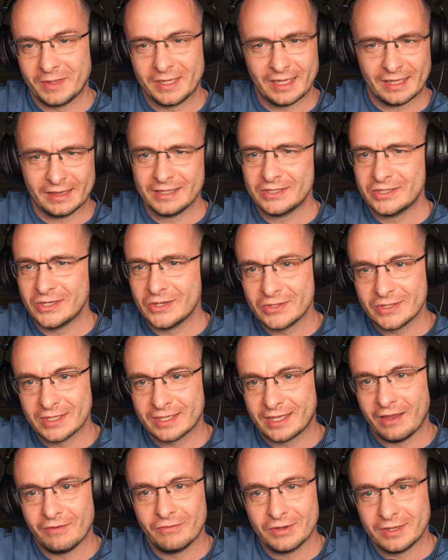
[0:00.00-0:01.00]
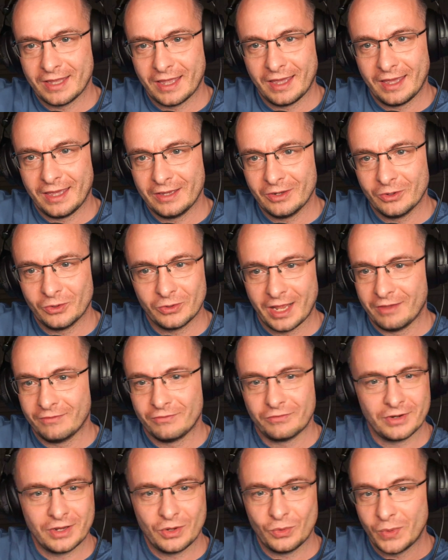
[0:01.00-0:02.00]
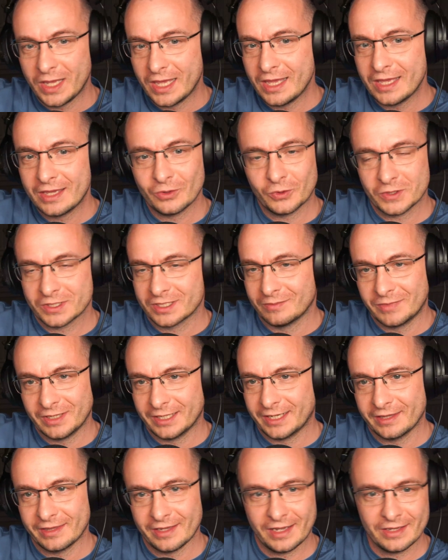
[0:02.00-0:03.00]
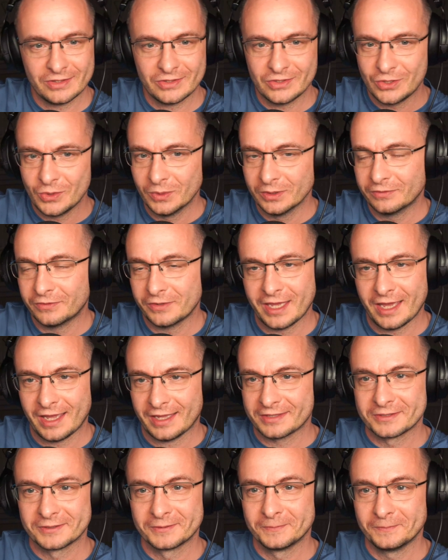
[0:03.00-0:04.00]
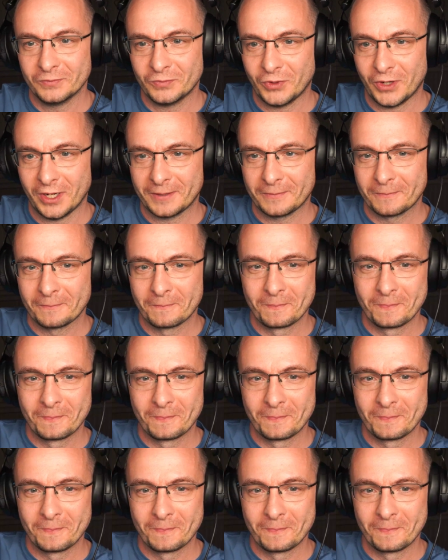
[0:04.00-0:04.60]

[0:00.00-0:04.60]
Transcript: I mean, unless you use it every day or every week or something like that, you will forget, right?